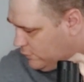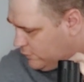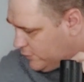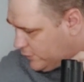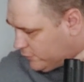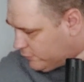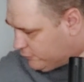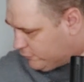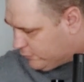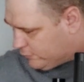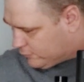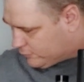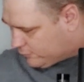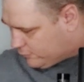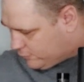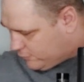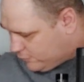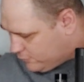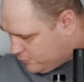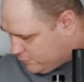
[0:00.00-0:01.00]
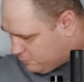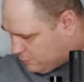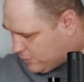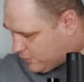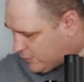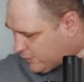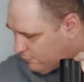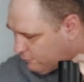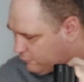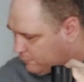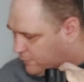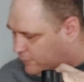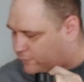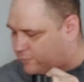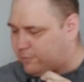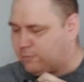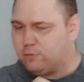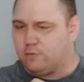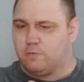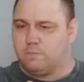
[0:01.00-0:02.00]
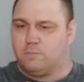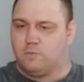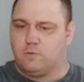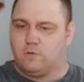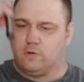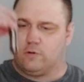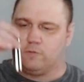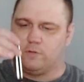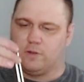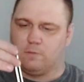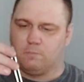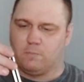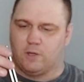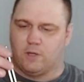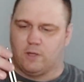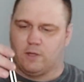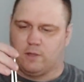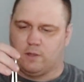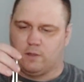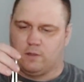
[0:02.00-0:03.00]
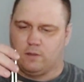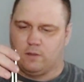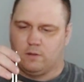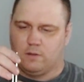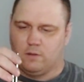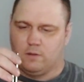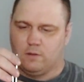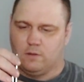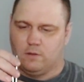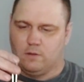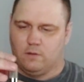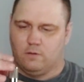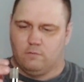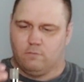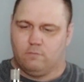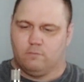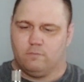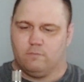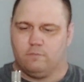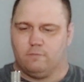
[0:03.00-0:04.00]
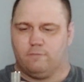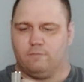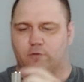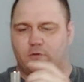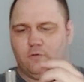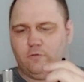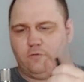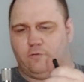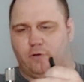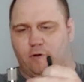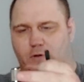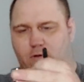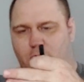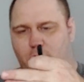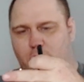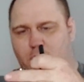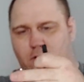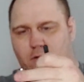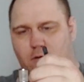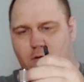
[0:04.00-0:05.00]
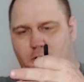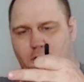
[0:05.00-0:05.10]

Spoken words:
Take your choke tube, that was my cylinder bore, take my full choke,